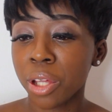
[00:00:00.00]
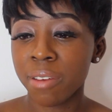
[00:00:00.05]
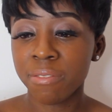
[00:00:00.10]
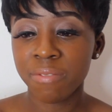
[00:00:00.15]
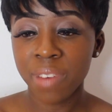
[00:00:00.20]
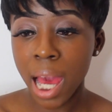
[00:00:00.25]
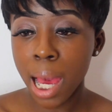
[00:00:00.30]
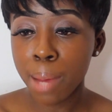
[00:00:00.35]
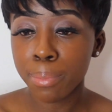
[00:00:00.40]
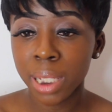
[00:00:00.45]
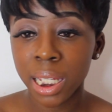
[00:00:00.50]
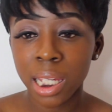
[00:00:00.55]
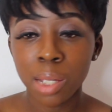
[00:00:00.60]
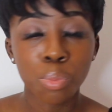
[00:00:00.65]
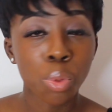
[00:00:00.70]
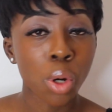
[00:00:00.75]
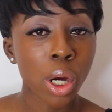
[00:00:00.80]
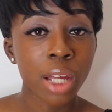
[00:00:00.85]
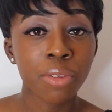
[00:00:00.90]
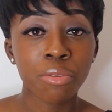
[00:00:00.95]
know, family,
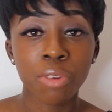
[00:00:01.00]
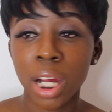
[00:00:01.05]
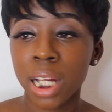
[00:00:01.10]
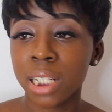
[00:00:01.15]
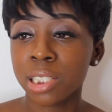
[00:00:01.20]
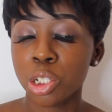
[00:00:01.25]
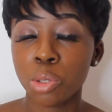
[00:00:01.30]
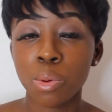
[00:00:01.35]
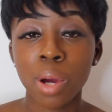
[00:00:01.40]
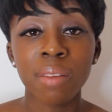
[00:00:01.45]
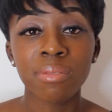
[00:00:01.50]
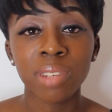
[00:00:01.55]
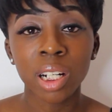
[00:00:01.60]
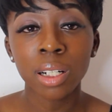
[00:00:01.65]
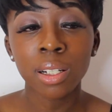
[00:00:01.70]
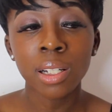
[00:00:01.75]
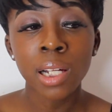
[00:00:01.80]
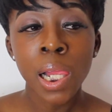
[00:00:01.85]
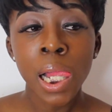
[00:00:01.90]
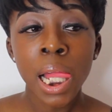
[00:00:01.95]
boyfriend,
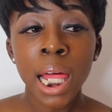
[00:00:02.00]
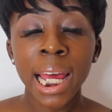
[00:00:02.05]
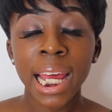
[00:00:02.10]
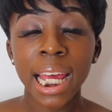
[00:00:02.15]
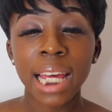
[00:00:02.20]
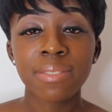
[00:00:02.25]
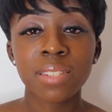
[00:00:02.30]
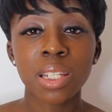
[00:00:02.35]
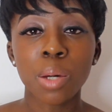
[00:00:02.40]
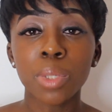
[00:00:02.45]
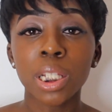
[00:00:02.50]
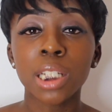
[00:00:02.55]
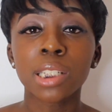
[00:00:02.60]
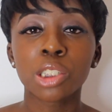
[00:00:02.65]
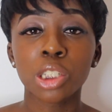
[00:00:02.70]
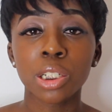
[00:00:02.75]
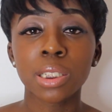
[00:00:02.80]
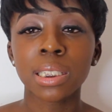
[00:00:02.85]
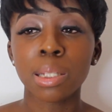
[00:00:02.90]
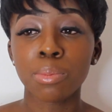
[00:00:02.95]
whoever, if someone is
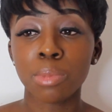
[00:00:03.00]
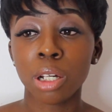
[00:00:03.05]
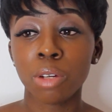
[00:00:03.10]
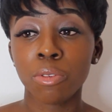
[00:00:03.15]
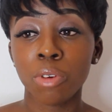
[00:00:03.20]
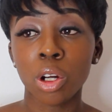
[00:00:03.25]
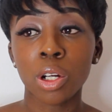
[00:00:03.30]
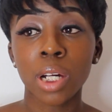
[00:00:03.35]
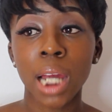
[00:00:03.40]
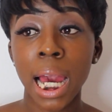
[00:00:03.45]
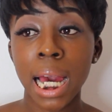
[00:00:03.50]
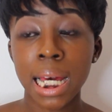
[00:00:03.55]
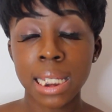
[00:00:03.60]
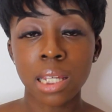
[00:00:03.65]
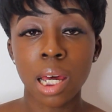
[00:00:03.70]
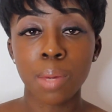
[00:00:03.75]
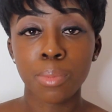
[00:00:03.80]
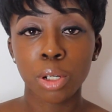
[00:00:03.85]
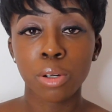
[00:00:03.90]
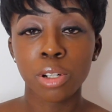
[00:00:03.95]
doing something wrong,
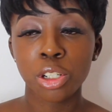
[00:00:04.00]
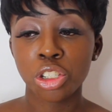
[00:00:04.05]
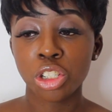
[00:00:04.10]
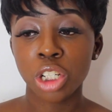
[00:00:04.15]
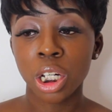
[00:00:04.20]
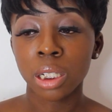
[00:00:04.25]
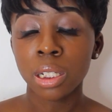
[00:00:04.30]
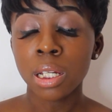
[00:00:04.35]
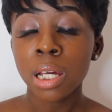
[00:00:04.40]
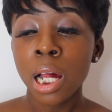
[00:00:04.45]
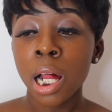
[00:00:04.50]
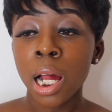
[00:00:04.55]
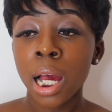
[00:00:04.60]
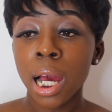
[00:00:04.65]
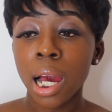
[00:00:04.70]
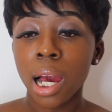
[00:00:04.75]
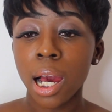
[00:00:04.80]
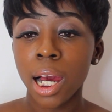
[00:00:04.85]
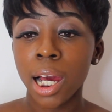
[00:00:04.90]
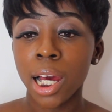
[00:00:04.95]
as I'm a Christian,
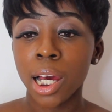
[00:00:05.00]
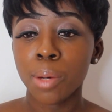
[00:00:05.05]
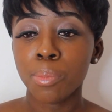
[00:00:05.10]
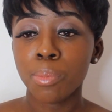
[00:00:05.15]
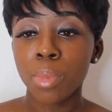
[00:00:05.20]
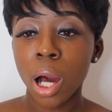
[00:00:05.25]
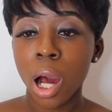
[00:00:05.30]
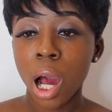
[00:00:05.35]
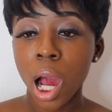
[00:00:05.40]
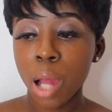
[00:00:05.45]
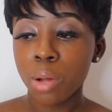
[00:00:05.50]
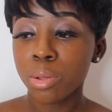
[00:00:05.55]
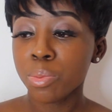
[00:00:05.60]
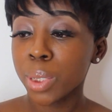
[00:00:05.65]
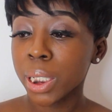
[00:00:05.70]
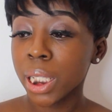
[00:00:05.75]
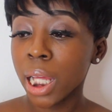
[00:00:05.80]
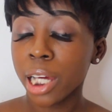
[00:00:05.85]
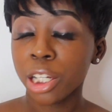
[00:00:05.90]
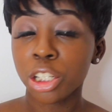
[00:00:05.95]
I would
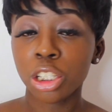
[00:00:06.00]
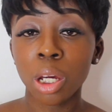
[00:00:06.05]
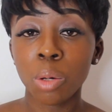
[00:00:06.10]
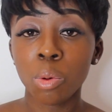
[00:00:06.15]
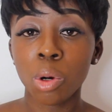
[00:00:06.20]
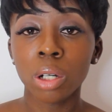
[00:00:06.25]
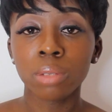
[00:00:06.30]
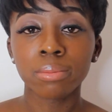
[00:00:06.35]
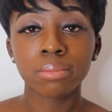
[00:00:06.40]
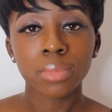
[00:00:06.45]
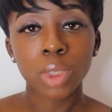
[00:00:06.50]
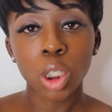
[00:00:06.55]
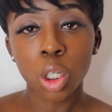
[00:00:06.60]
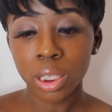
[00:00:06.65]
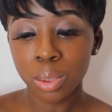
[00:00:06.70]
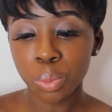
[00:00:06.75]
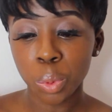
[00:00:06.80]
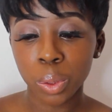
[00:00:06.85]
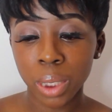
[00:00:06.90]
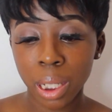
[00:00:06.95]
be like, you know what,
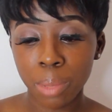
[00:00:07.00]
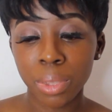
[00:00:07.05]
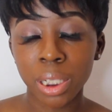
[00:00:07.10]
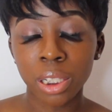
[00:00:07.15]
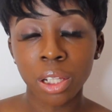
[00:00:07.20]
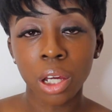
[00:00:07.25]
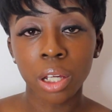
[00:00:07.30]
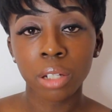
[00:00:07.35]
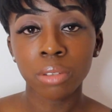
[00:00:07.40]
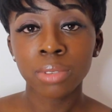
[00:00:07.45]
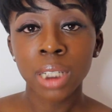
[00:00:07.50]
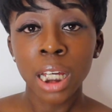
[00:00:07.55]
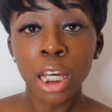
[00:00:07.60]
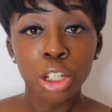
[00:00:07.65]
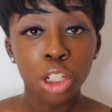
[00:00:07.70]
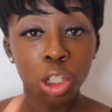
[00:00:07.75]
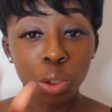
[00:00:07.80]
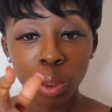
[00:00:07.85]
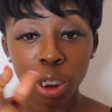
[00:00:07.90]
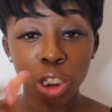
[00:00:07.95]
God will let me know.
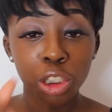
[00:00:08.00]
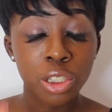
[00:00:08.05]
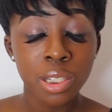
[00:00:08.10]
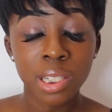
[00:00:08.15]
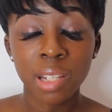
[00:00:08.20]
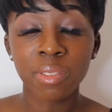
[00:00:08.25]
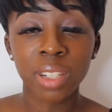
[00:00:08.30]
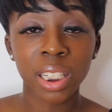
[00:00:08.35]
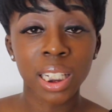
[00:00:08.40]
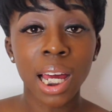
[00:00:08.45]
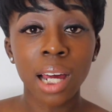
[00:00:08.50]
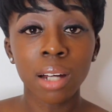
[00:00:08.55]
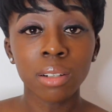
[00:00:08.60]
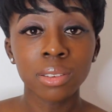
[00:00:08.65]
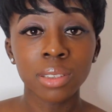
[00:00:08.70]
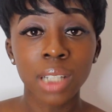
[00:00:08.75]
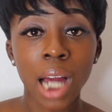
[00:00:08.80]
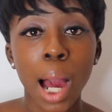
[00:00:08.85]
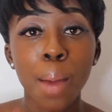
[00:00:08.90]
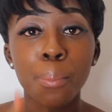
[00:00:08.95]
You want to do something
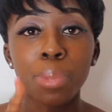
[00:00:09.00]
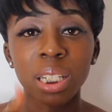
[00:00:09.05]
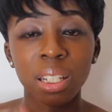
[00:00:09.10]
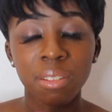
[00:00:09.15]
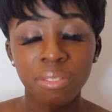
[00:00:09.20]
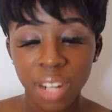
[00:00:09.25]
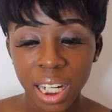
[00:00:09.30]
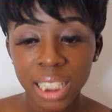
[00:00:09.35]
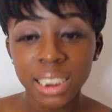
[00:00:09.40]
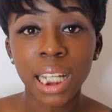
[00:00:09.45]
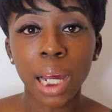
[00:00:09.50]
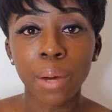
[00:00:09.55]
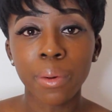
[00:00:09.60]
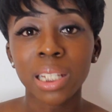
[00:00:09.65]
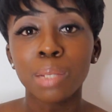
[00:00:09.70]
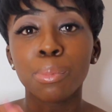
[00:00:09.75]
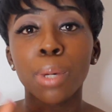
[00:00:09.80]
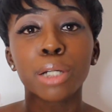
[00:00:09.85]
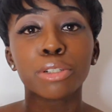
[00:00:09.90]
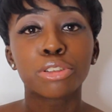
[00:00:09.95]
now? I'm going to find out
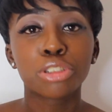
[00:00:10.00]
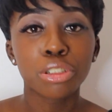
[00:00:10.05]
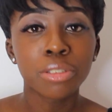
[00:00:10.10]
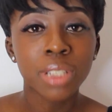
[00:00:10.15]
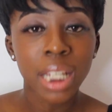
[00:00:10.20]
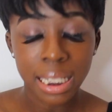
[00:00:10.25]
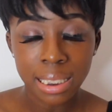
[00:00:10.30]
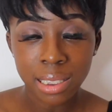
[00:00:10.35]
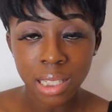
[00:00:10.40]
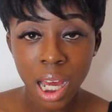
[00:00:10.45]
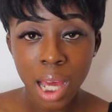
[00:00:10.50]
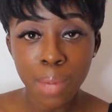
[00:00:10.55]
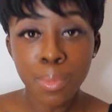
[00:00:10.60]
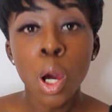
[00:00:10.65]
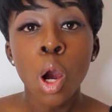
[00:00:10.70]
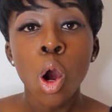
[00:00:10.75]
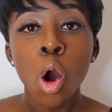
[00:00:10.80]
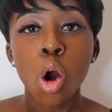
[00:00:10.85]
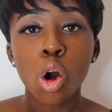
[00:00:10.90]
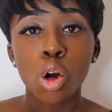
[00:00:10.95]
in about 2 days time,
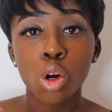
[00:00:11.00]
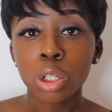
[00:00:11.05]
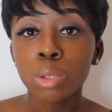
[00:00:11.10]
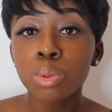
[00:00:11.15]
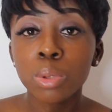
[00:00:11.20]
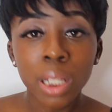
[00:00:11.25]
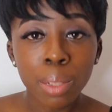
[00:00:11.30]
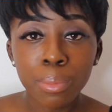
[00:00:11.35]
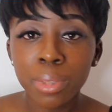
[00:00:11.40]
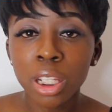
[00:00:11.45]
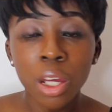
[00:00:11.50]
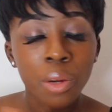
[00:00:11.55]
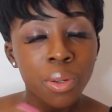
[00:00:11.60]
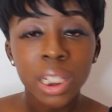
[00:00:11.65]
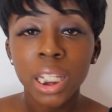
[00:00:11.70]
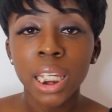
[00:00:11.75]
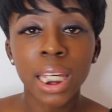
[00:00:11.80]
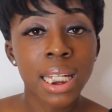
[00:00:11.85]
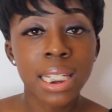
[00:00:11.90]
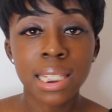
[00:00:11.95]
or God will let me know
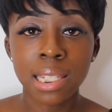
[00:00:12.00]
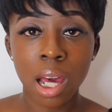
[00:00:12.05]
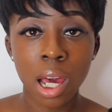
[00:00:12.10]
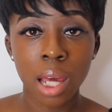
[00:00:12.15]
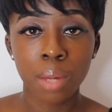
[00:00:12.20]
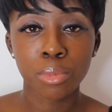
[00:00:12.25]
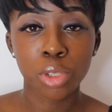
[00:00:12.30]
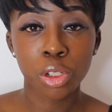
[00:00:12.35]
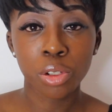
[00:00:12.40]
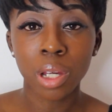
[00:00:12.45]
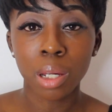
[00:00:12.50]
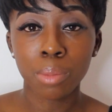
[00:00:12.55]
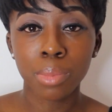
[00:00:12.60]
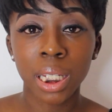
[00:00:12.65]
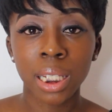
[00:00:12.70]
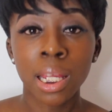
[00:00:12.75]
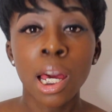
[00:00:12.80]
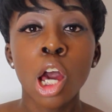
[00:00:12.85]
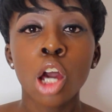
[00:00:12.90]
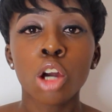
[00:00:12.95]
in a year's time. You know what I
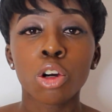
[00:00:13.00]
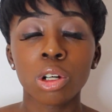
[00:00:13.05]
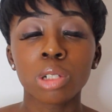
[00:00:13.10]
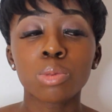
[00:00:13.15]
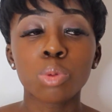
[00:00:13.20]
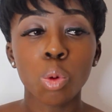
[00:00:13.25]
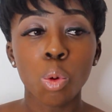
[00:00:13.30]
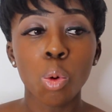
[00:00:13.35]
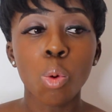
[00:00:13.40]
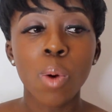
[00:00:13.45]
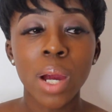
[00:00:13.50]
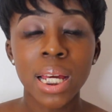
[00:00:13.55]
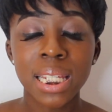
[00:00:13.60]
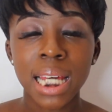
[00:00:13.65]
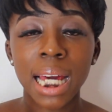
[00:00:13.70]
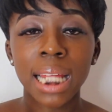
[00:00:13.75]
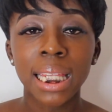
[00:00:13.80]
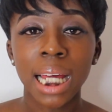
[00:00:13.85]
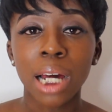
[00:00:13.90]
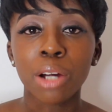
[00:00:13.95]
mean? God will always
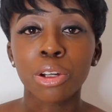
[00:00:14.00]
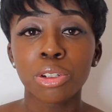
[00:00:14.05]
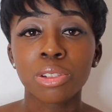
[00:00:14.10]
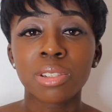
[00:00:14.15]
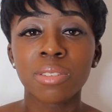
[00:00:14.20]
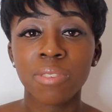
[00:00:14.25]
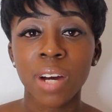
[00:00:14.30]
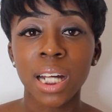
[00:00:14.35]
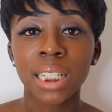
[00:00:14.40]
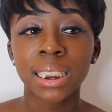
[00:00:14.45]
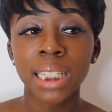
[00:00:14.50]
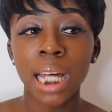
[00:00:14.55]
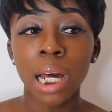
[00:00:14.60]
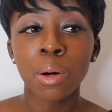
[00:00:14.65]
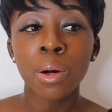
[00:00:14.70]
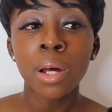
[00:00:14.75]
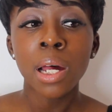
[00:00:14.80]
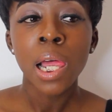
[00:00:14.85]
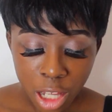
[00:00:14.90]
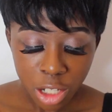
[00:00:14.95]
allow you to find
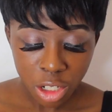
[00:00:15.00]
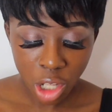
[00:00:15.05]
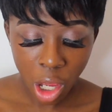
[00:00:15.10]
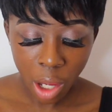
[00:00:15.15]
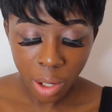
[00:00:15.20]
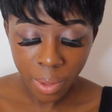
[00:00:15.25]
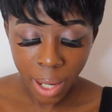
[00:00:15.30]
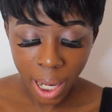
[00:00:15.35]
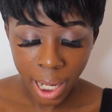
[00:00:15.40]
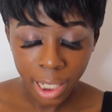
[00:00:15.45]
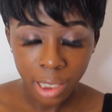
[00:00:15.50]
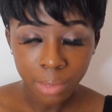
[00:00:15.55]
out. So